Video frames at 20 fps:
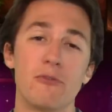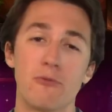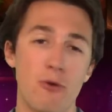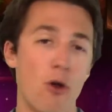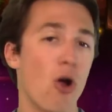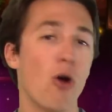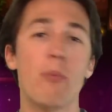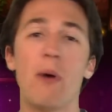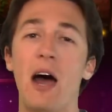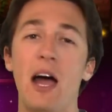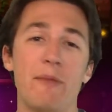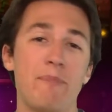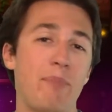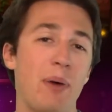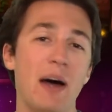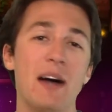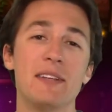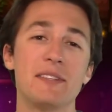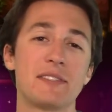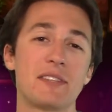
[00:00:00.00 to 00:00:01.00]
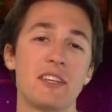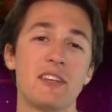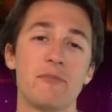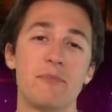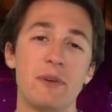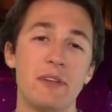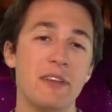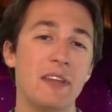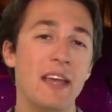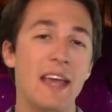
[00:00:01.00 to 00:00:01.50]
robot puns that have
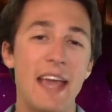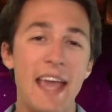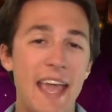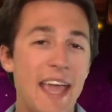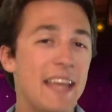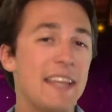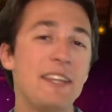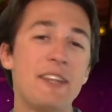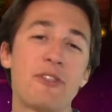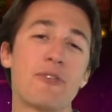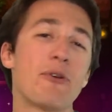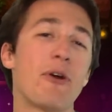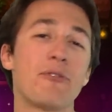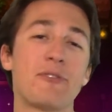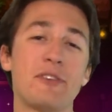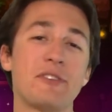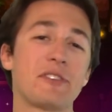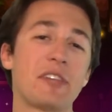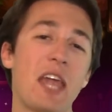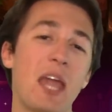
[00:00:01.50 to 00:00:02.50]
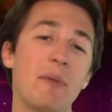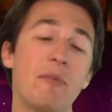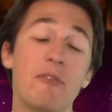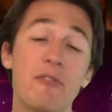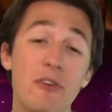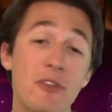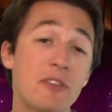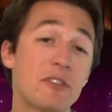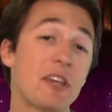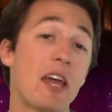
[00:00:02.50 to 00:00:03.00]
been hidden throughout this game. If
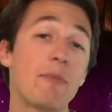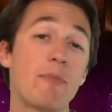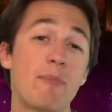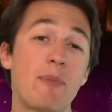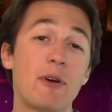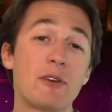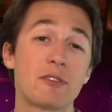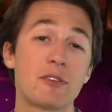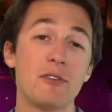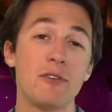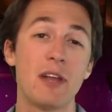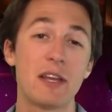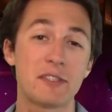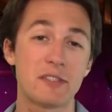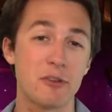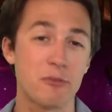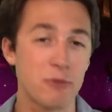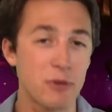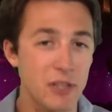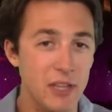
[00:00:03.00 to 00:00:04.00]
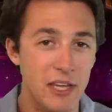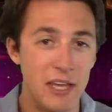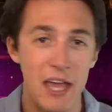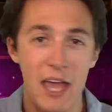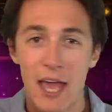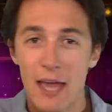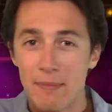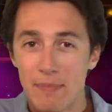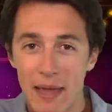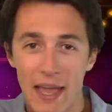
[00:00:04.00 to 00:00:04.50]
you're the type of person who likes to really
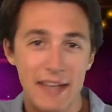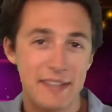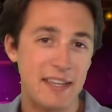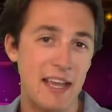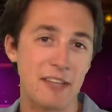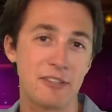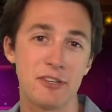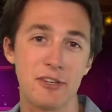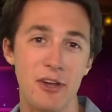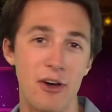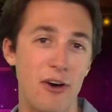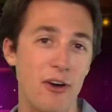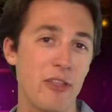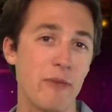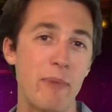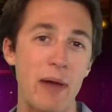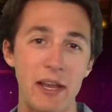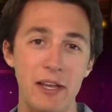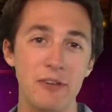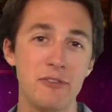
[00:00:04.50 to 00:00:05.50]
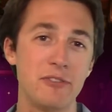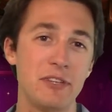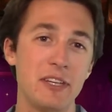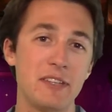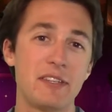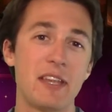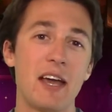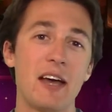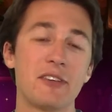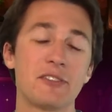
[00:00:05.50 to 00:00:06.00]
pay attention to all the minute
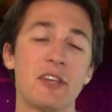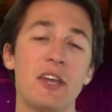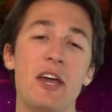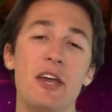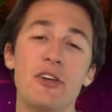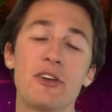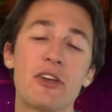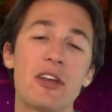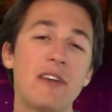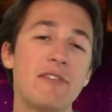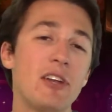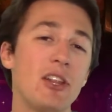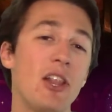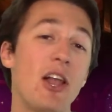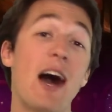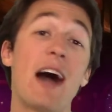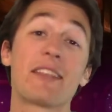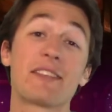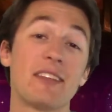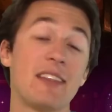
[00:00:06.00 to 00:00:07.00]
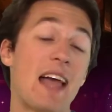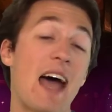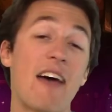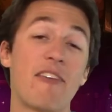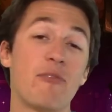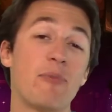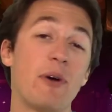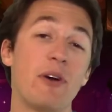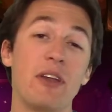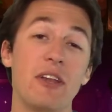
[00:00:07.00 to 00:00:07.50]
details, you're going to have a lot to
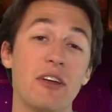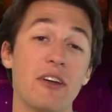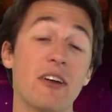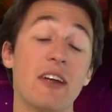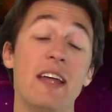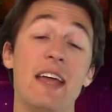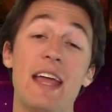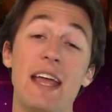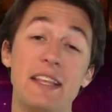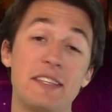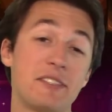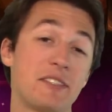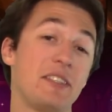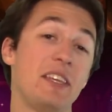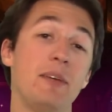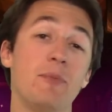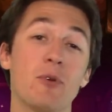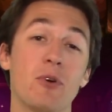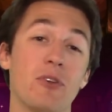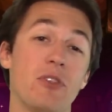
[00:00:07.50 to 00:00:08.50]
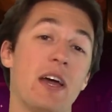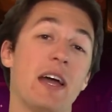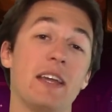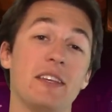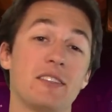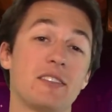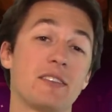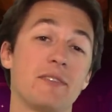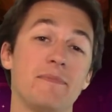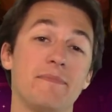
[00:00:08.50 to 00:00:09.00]
laugh about here in Steamworld
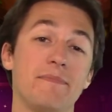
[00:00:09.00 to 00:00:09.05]
Heist.